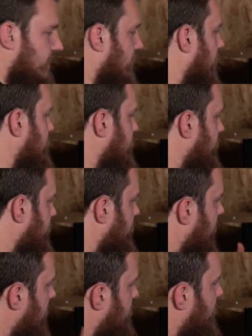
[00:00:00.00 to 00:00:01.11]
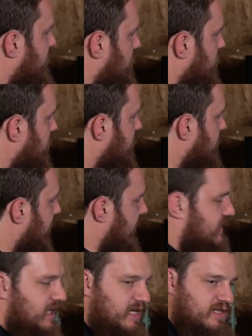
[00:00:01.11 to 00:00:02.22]
All right, so now that we've completed
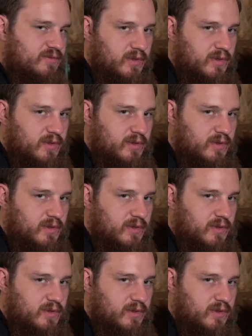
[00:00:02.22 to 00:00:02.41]
that test,